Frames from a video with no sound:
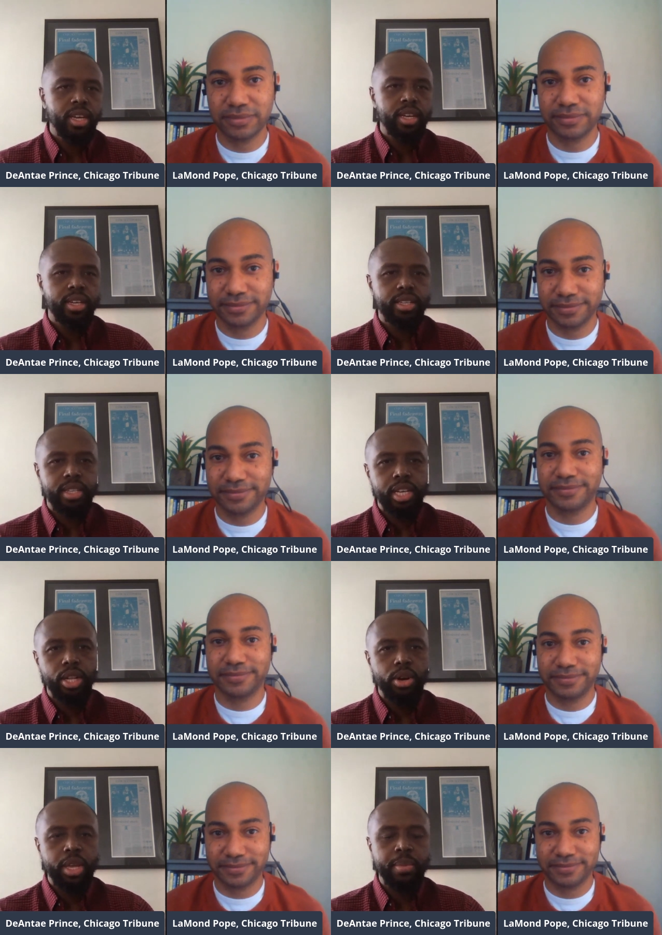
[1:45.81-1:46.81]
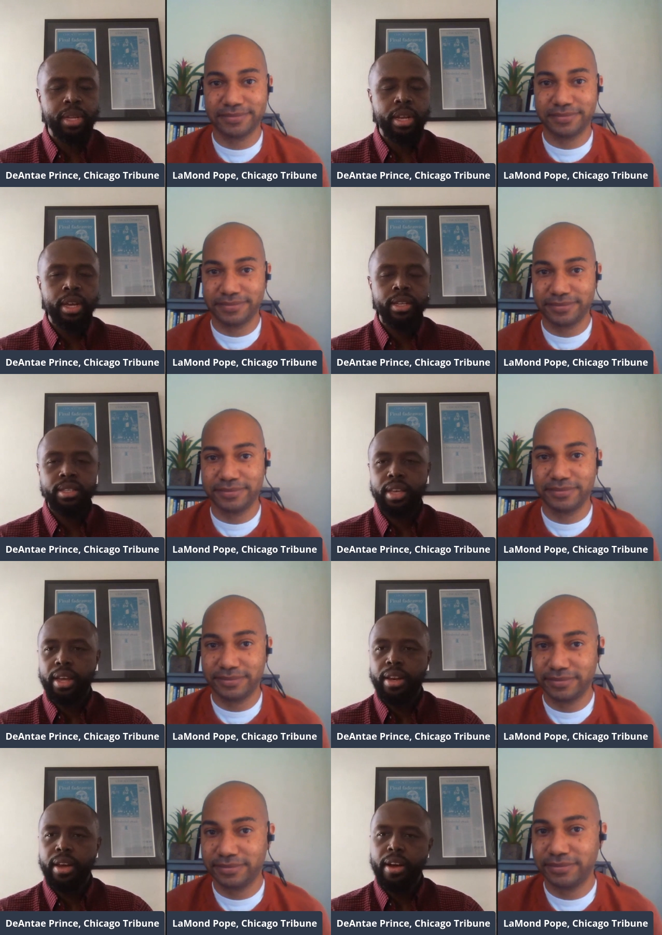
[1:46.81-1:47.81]
Speaker 1: is Eloy Jimenez,
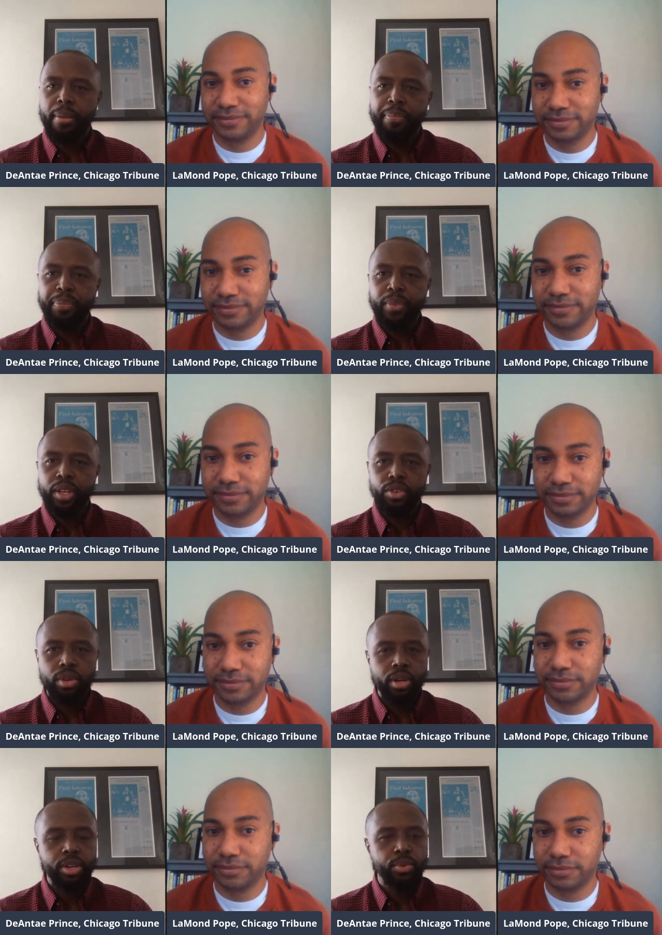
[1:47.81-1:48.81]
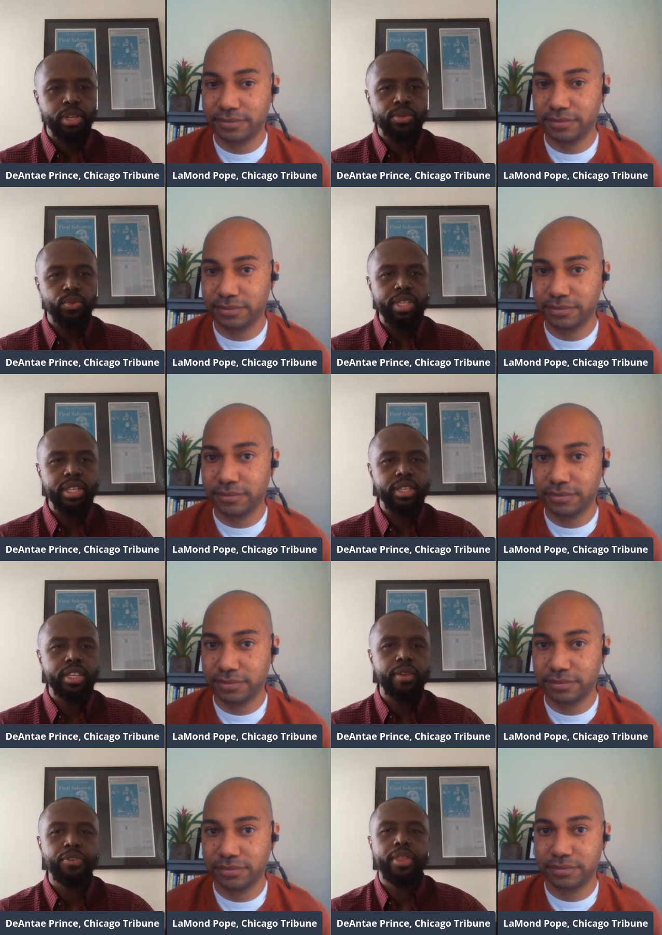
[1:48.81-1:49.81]
and um, you know he re- recently
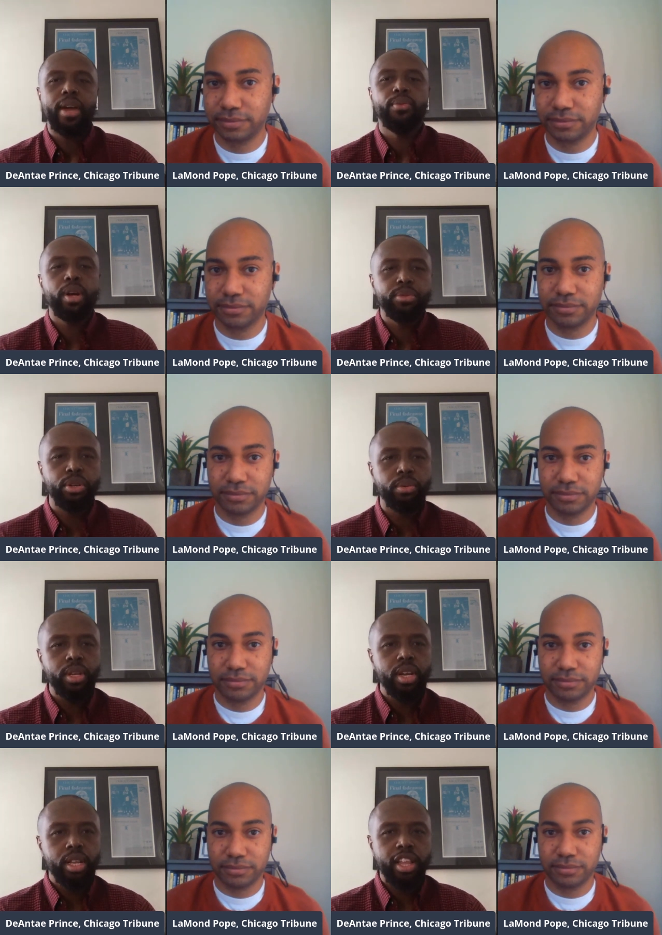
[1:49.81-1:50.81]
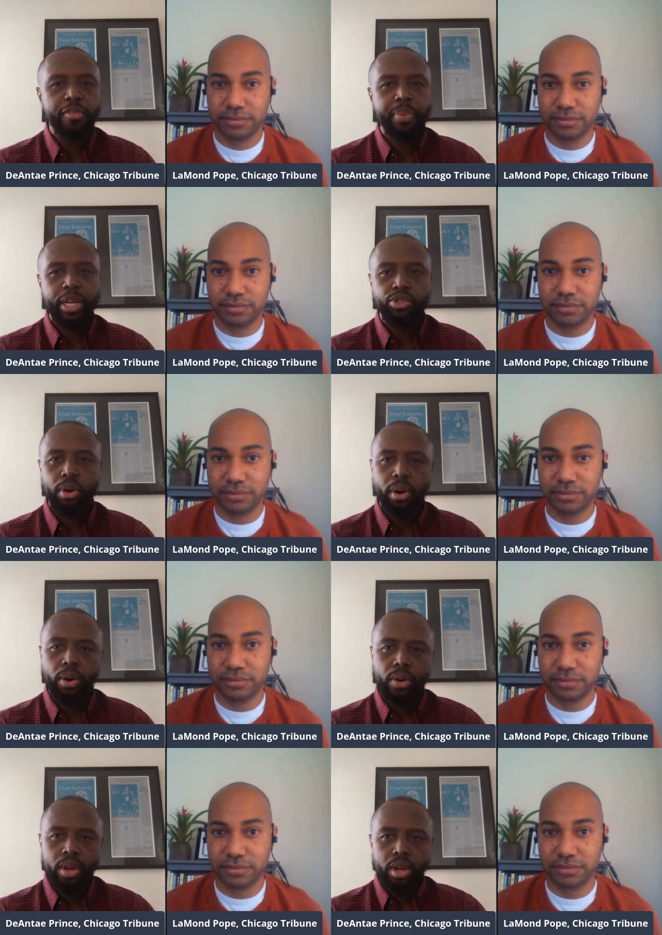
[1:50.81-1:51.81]
suffered that ruptured left
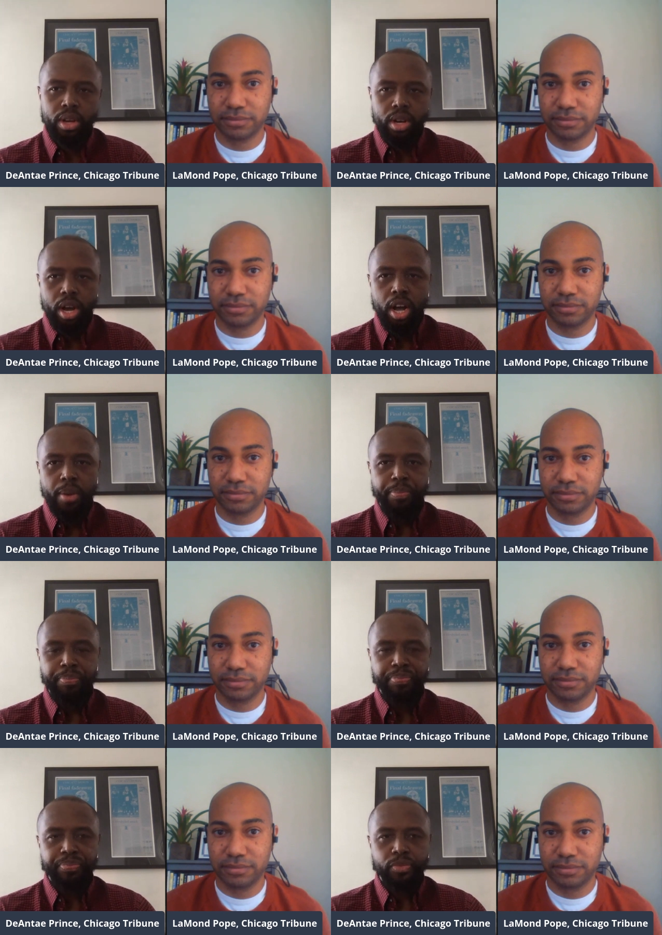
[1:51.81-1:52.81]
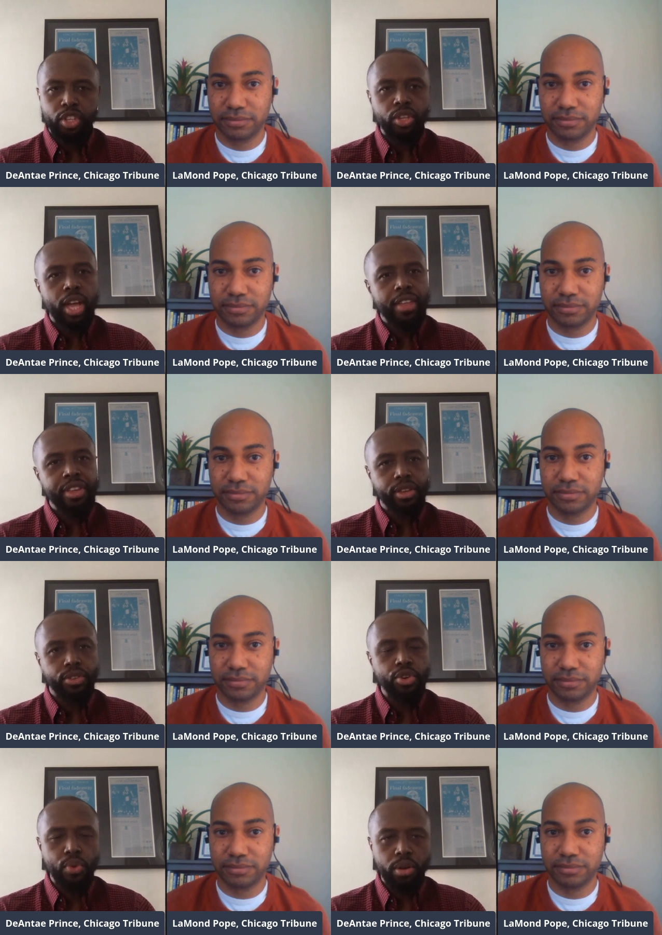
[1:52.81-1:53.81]
pectoral. Um, I think
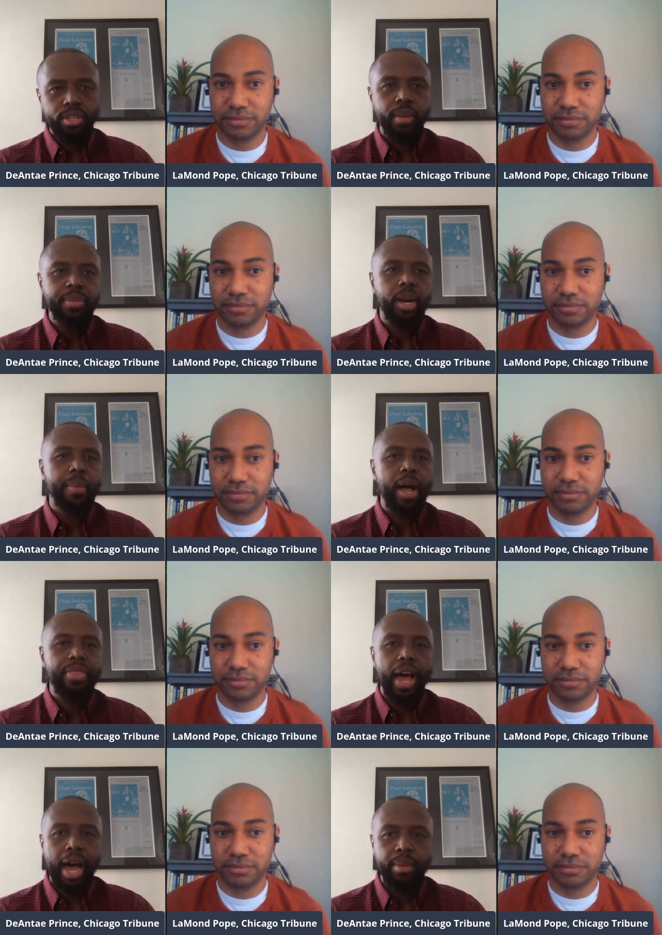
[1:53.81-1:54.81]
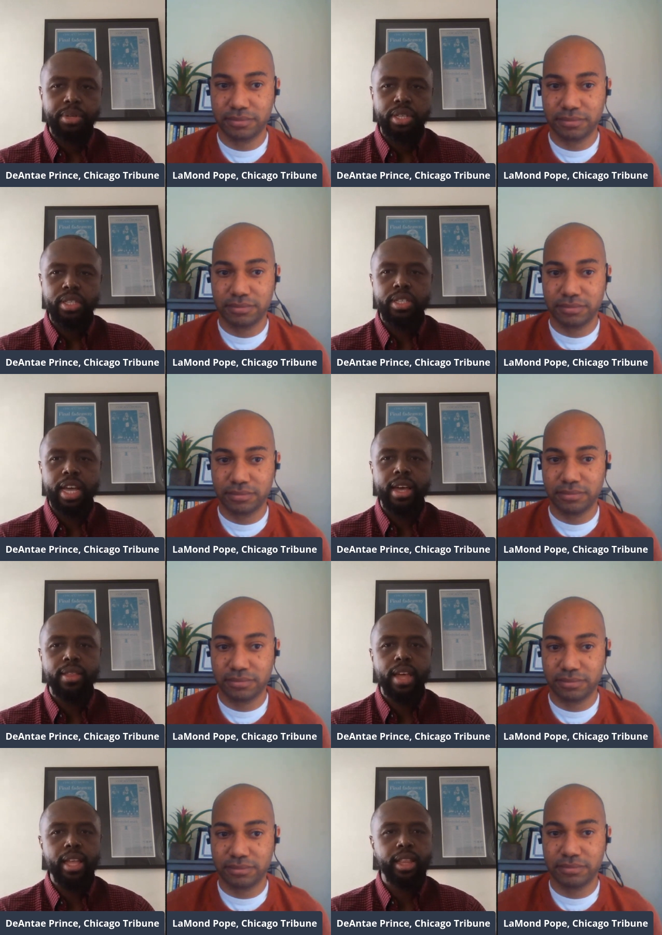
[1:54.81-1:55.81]
you wrote something about the options at,
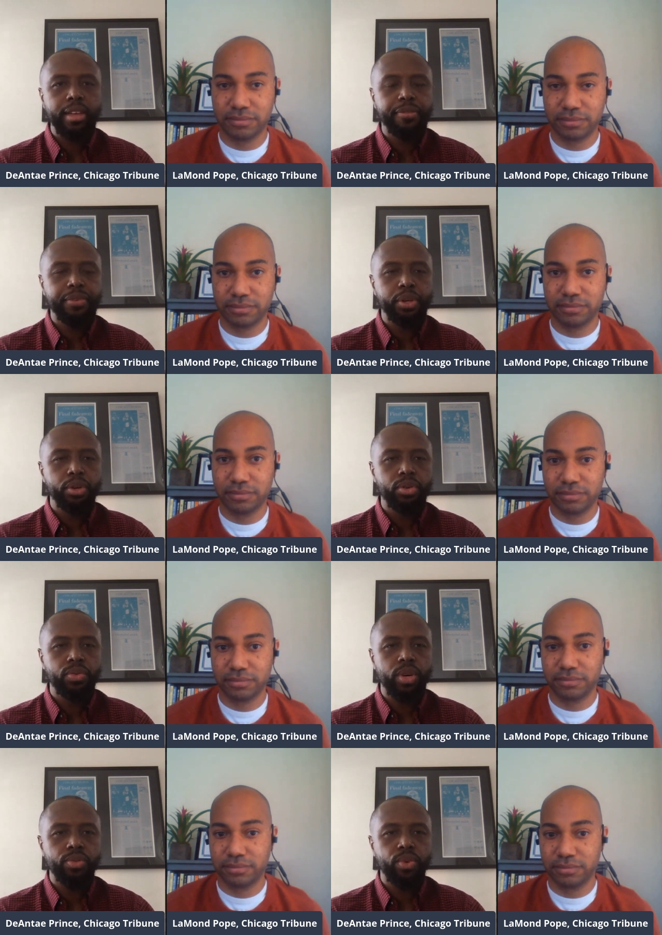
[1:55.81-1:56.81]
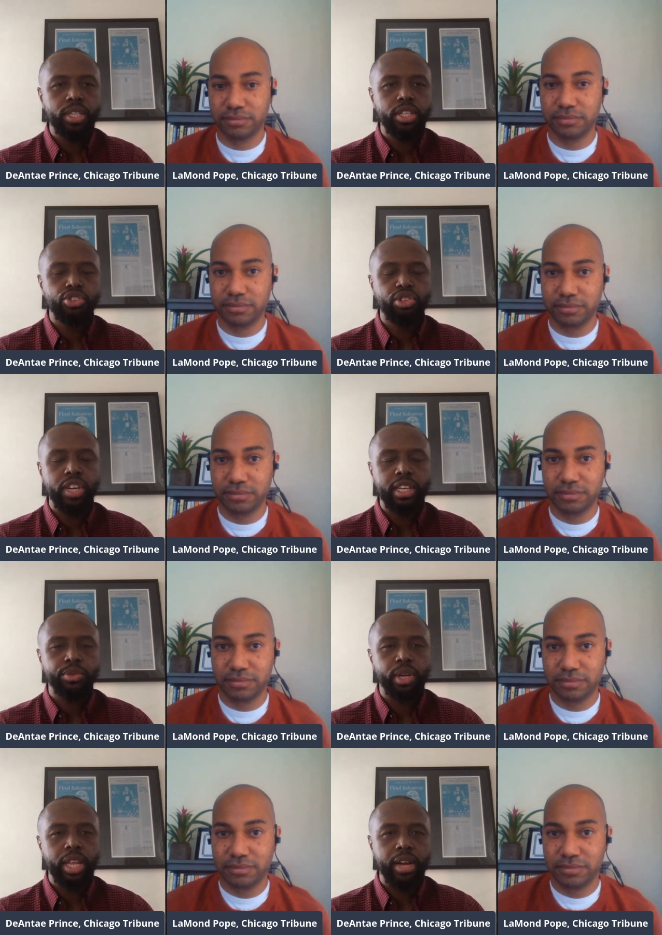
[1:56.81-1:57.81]
at left field. What what's the
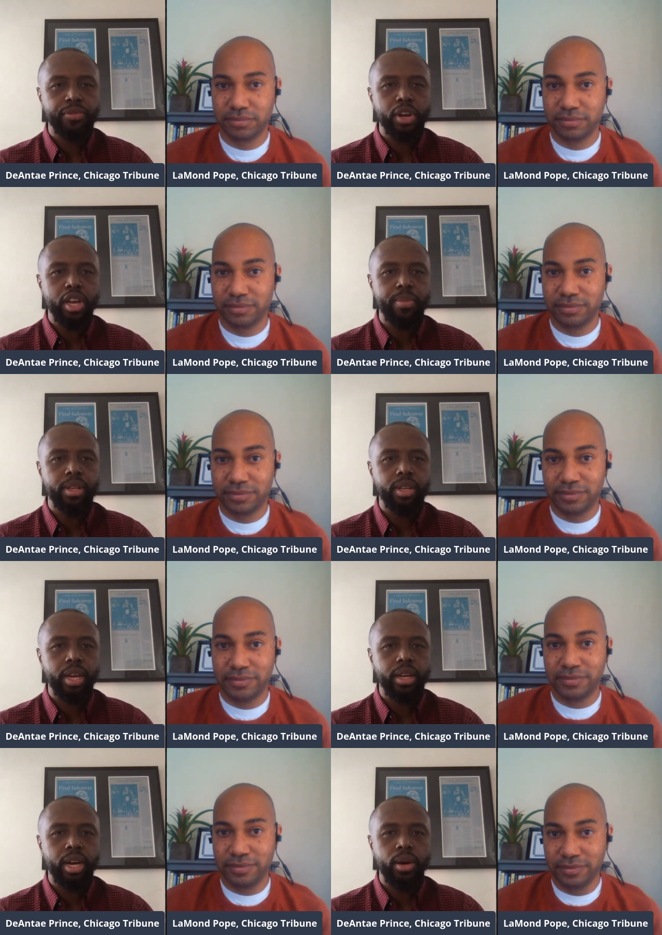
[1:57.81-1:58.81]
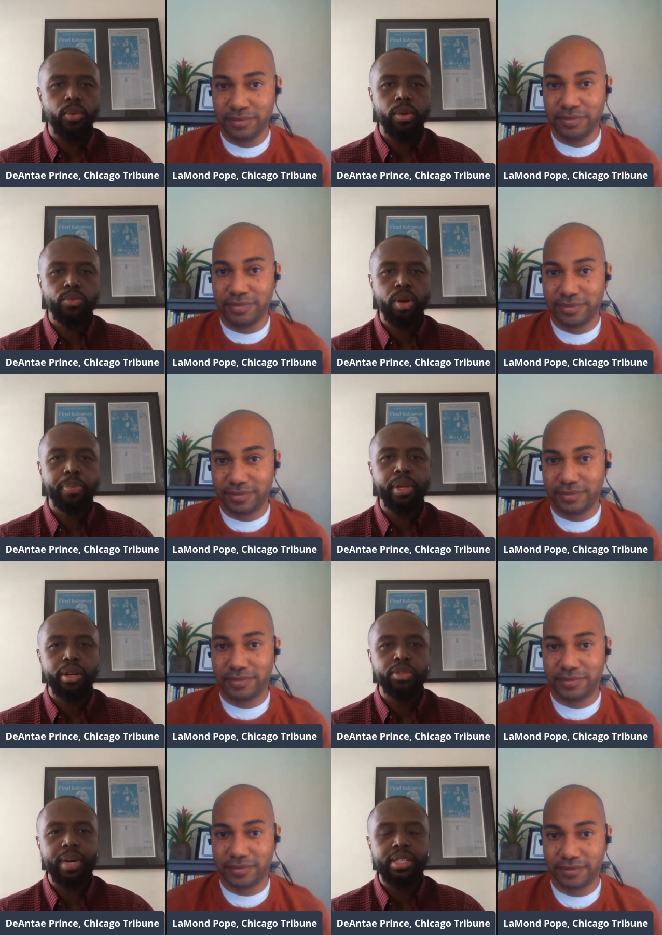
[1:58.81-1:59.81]
trajectory like for him, and and uh, what what
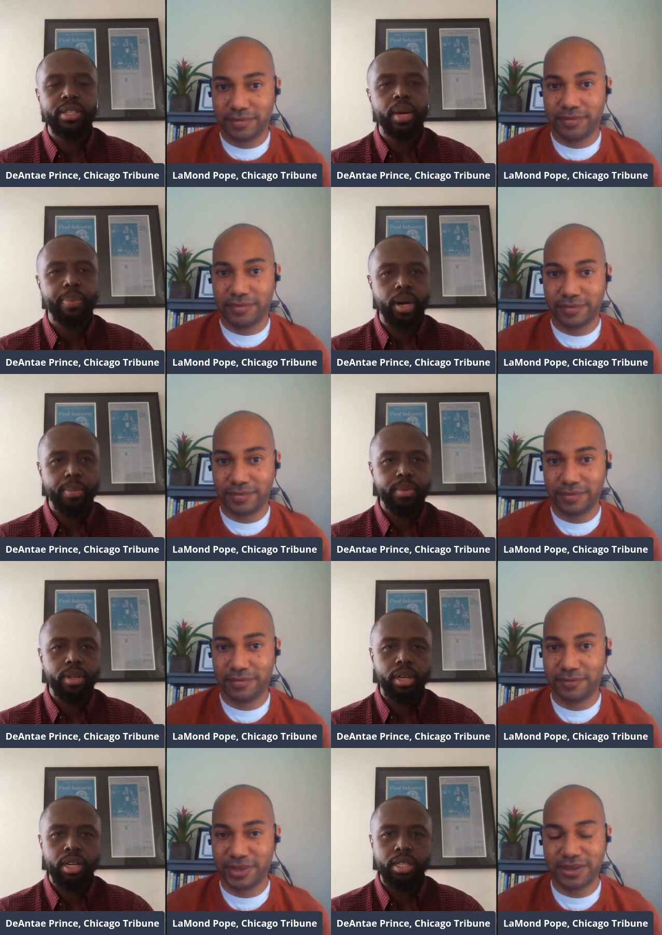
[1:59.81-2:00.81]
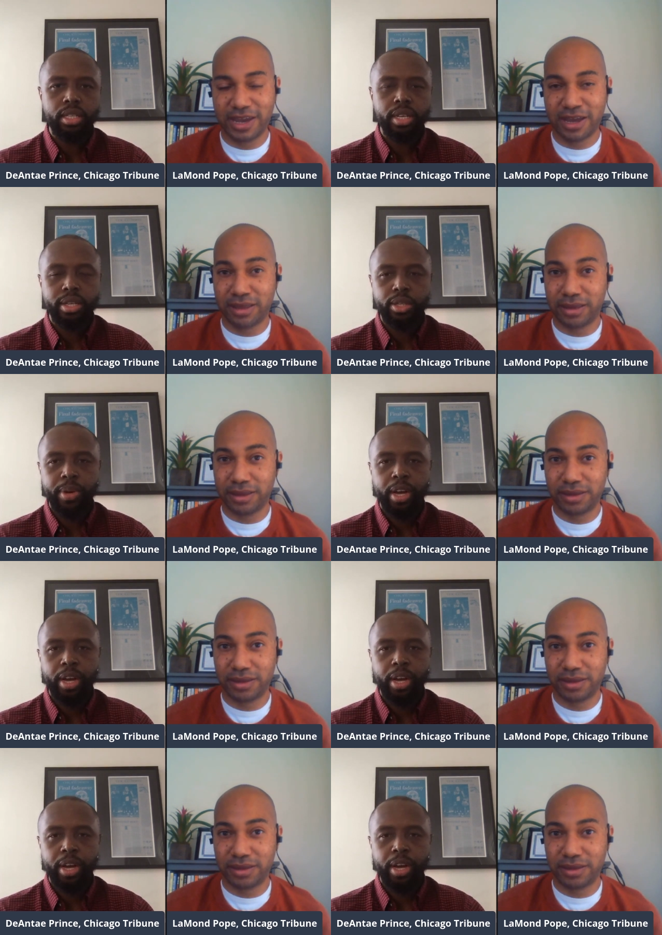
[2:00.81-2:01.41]
players might step up? Uh, yeah,